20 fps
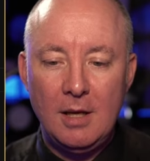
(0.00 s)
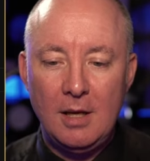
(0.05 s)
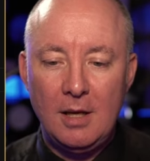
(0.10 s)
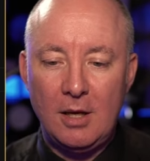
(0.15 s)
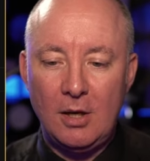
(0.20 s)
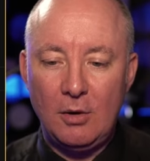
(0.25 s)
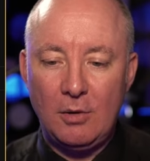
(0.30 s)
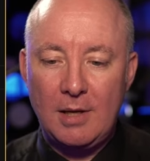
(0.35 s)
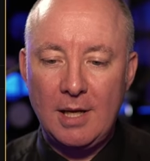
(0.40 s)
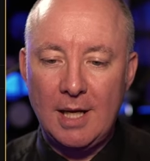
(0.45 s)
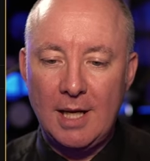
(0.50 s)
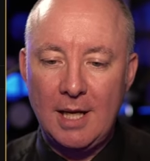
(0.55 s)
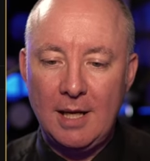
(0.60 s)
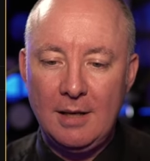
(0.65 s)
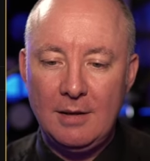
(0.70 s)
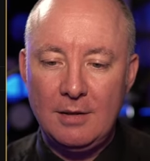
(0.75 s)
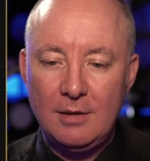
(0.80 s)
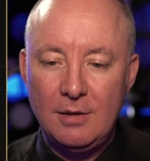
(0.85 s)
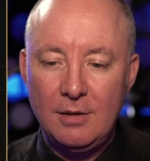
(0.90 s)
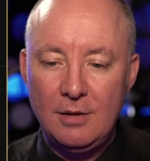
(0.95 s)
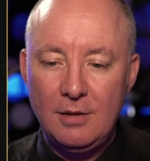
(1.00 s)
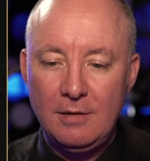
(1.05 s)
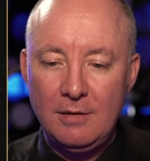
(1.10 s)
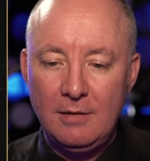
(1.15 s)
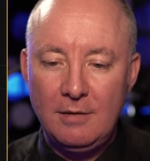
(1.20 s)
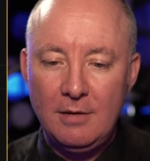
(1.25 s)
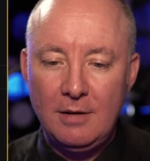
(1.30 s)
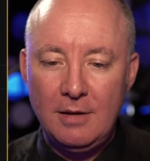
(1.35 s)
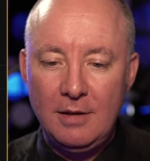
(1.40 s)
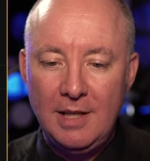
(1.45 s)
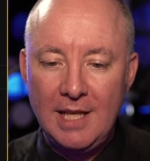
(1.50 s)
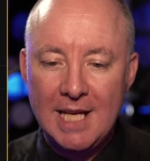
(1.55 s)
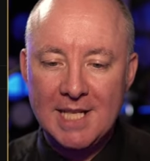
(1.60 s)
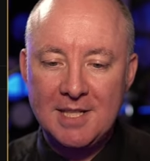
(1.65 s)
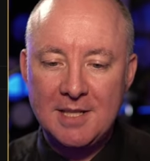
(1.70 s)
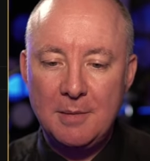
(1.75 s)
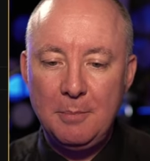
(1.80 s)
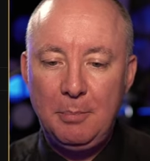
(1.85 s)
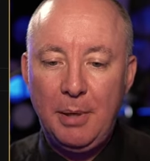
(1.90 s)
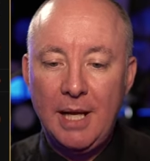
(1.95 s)
Okay. The
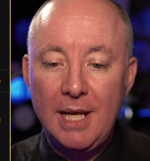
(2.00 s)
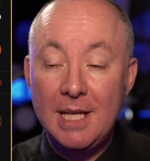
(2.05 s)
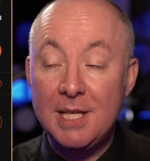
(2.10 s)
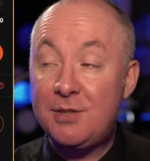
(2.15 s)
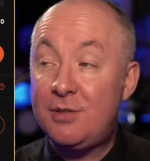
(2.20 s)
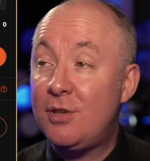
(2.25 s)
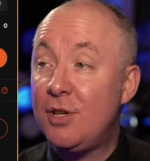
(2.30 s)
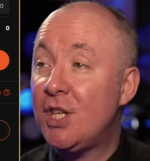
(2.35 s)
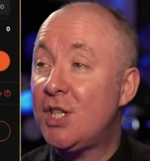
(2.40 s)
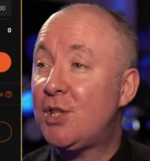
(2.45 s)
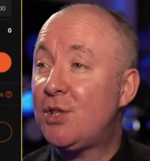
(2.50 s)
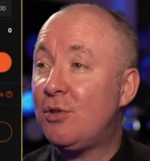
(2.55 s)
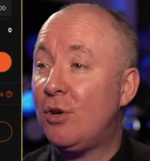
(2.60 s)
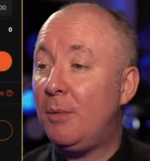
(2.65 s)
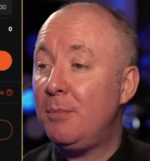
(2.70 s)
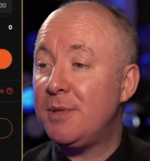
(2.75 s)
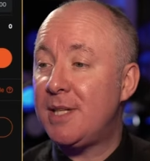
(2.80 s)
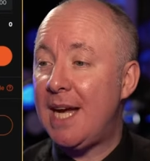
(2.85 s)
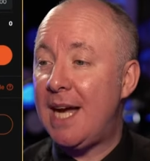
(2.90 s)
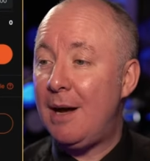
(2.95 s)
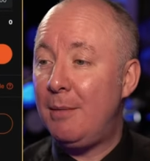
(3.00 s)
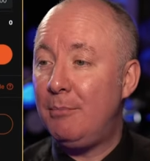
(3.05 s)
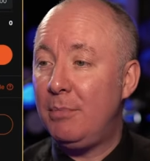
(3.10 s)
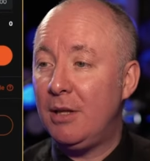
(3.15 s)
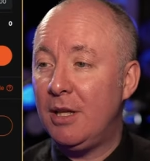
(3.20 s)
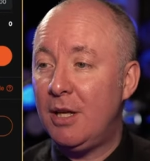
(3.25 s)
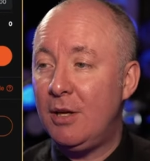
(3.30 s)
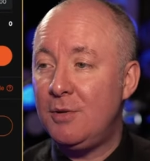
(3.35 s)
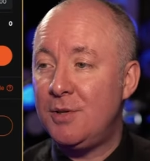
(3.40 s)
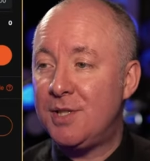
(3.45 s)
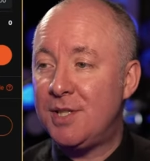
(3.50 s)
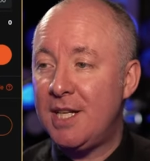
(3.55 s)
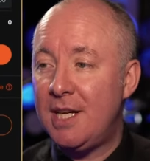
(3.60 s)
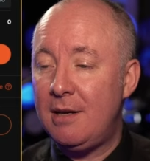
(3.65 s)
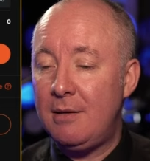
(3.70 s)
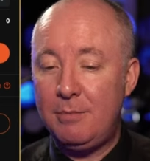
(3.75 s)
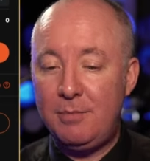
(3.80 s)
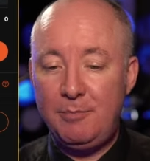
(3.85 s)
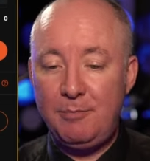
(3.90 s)
S&P has just dropped down below zero,